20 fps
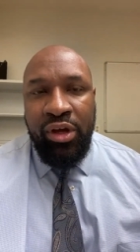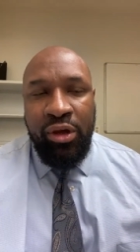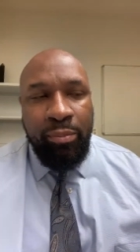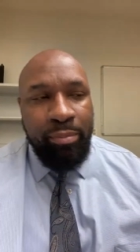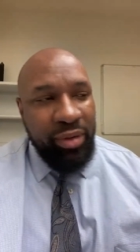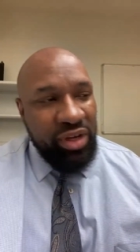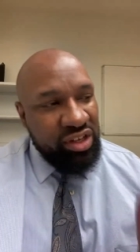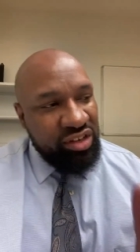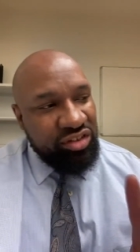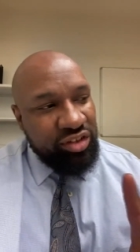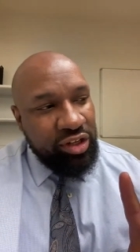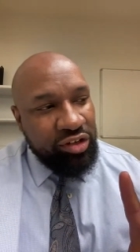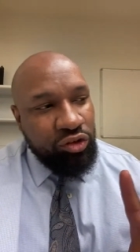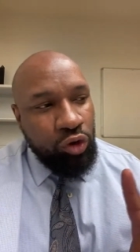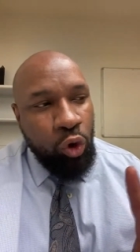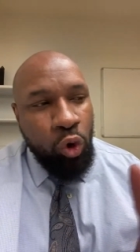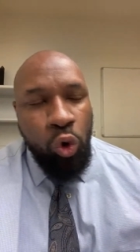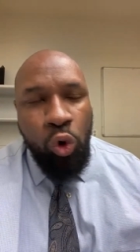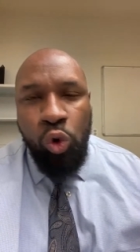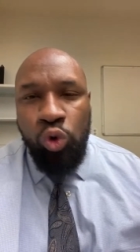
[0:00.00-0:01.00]
Because there's a
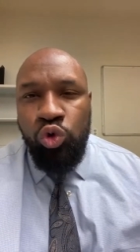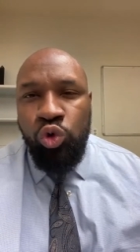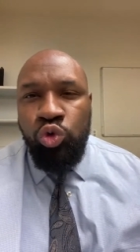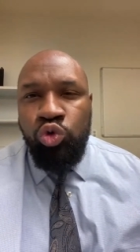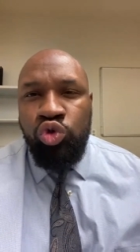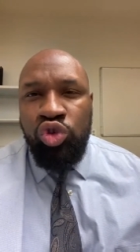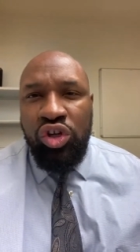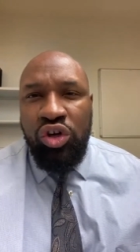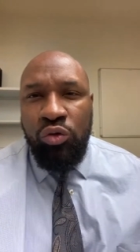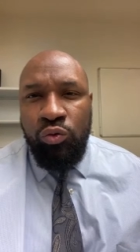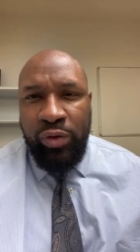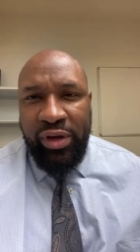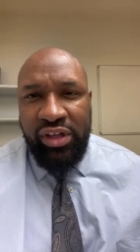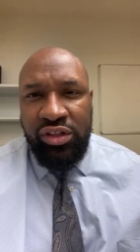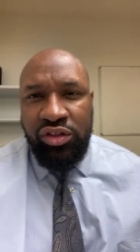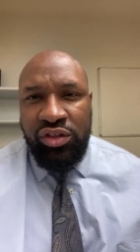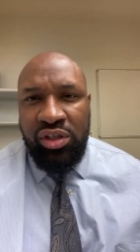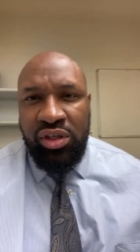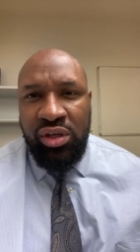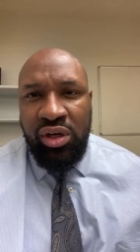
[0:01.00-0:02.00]
whole new
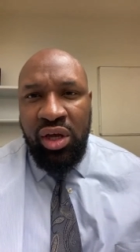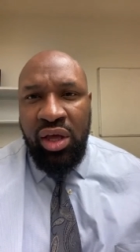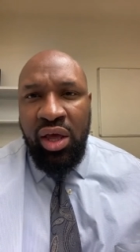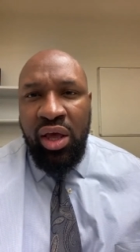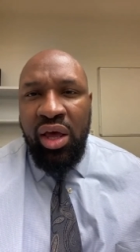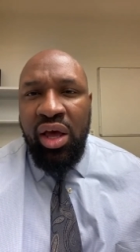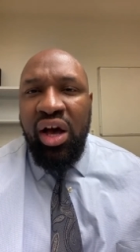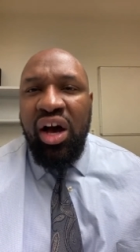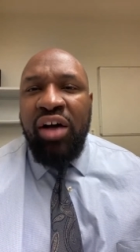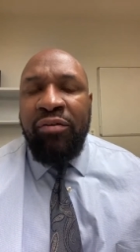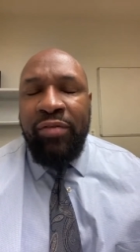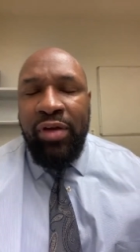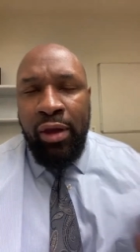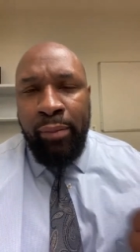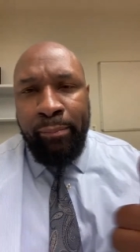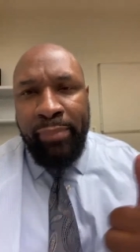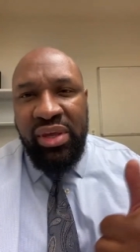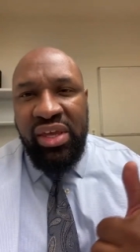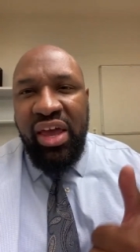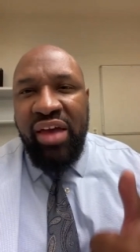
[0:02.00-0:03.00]
generation of
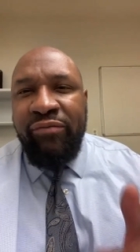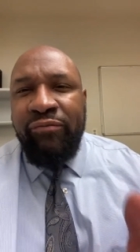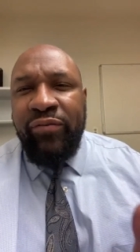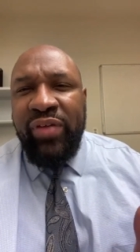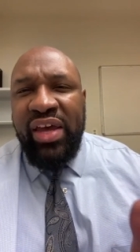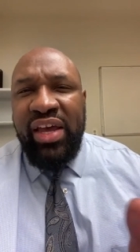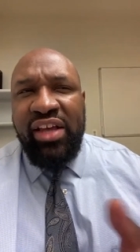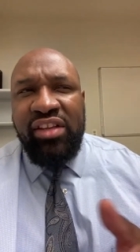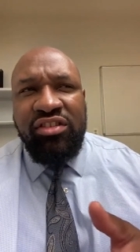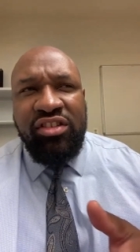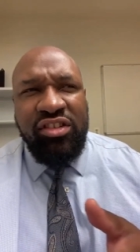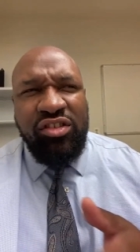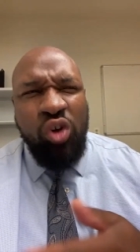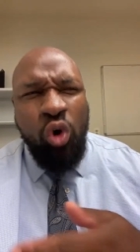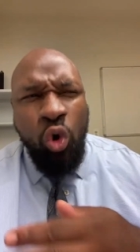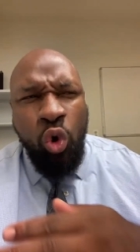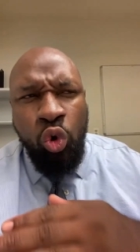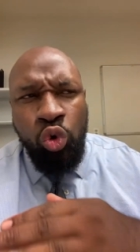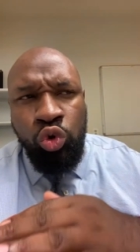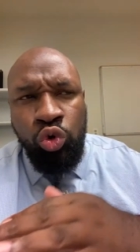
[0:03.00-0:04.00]
NBA fans. There's a
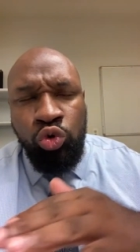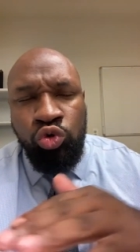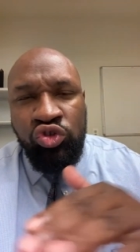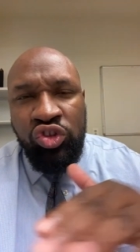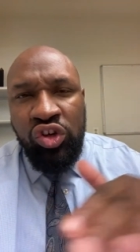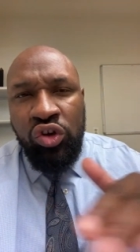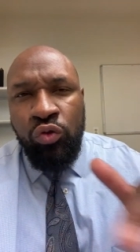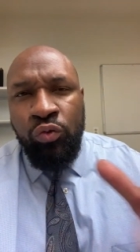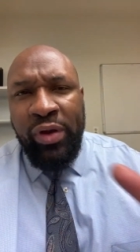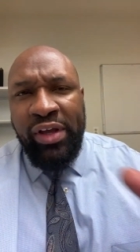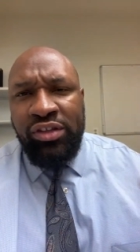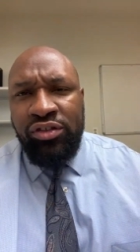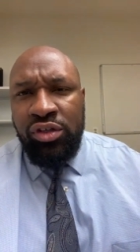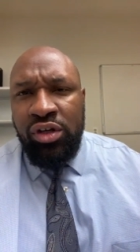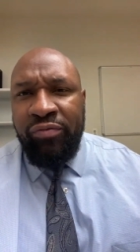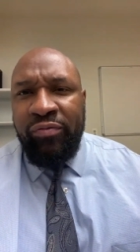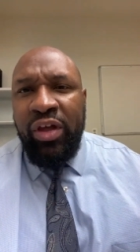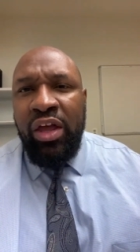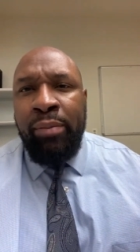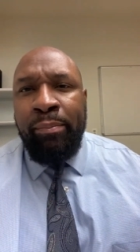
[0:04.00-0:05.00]
whole new generation
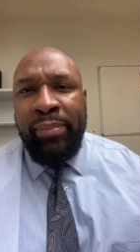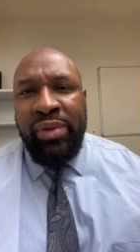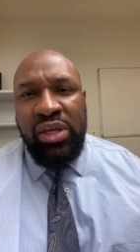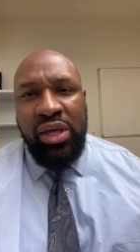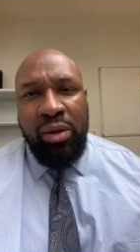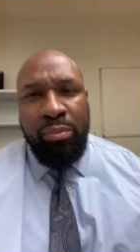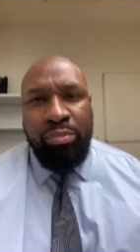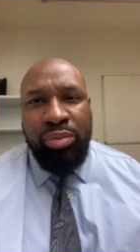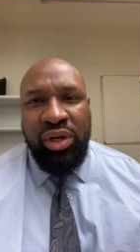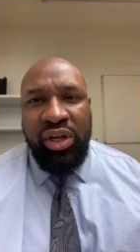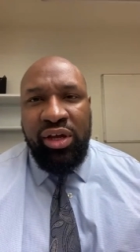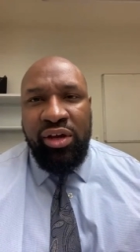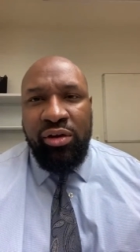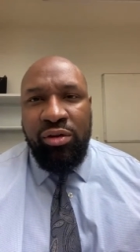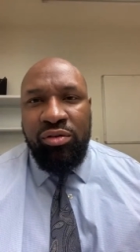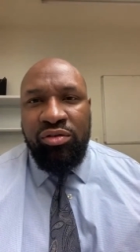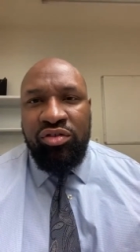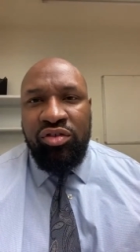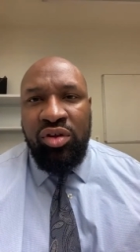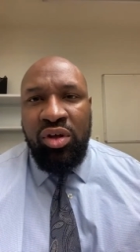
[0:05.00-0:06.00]
of NBA
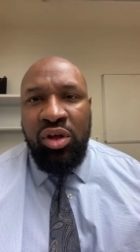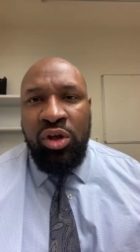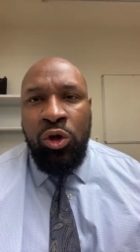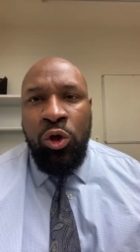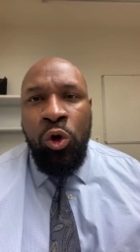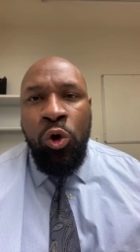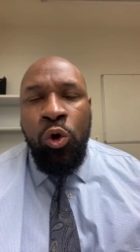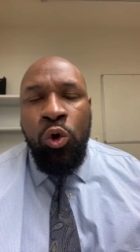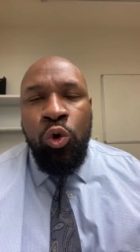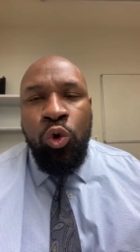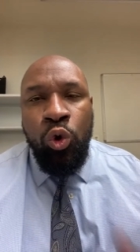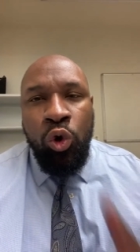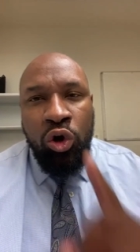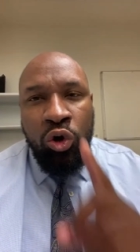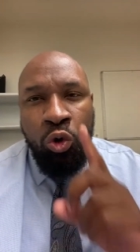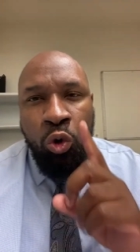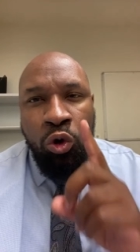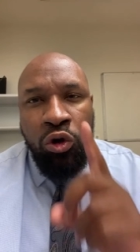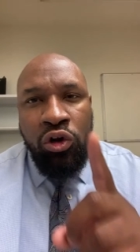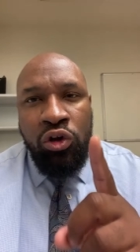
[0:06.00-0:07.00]
players who are
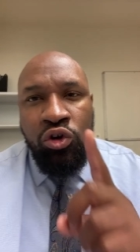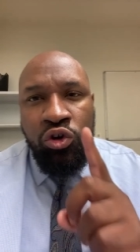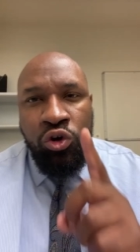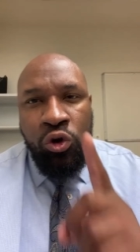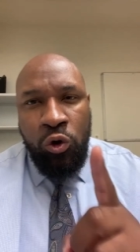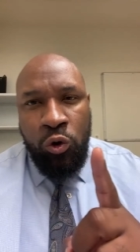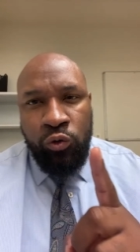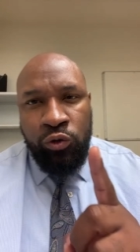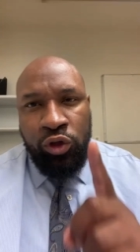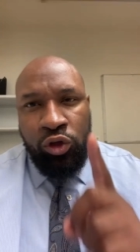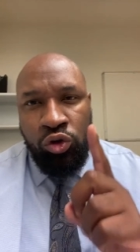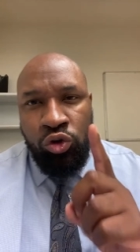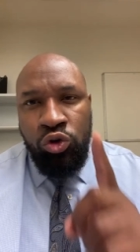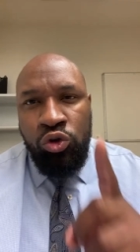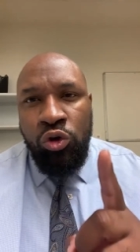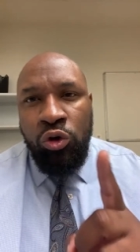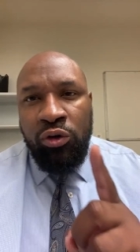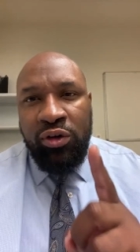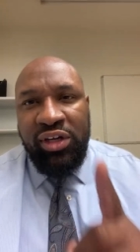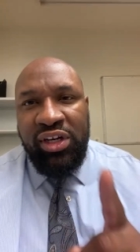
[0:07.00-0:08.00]
going to know the New
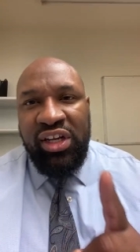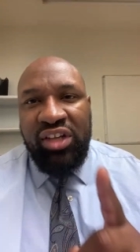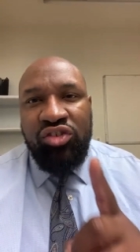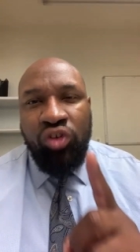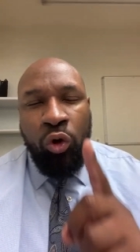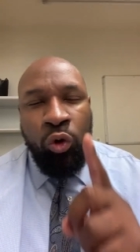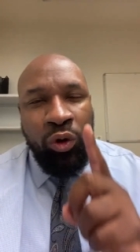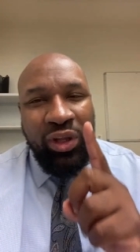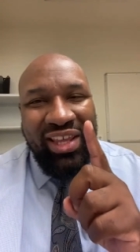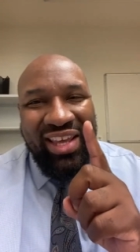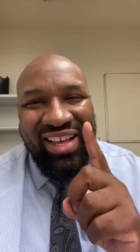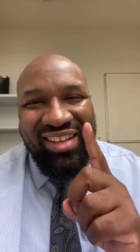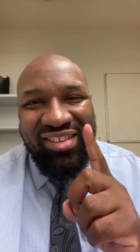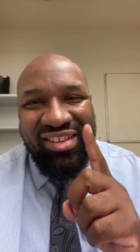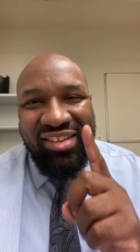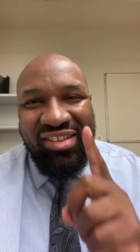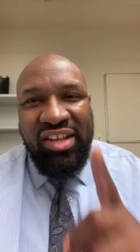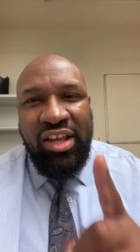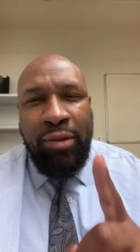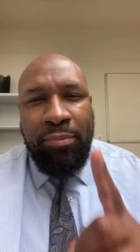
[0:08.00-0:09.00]
York Knicks only as
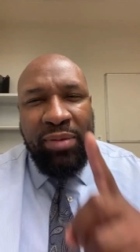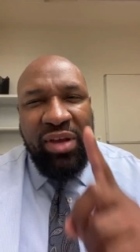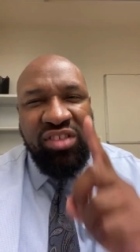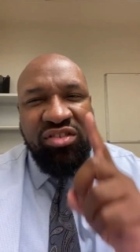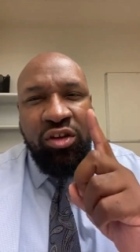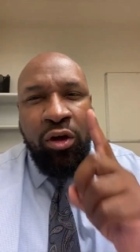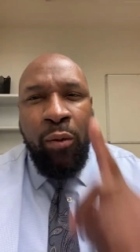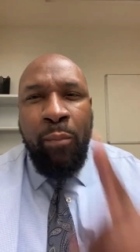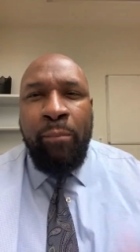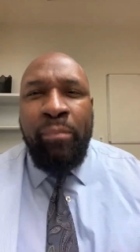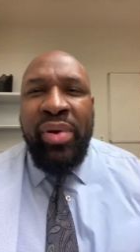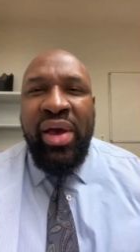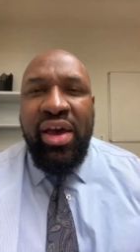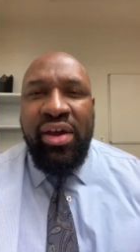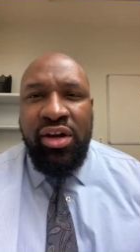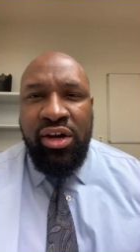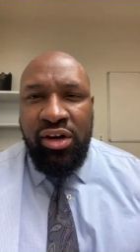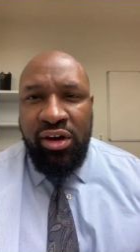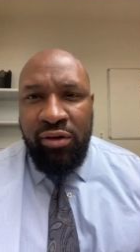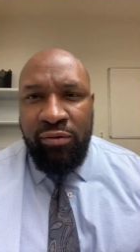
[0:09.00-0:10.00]
a team that's
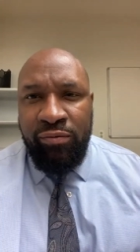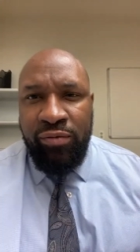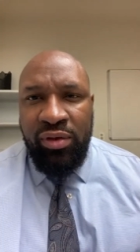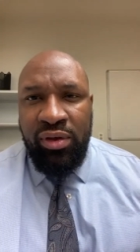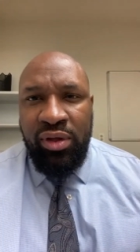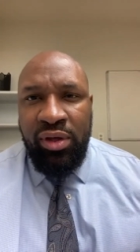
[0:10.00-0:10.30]
competitive,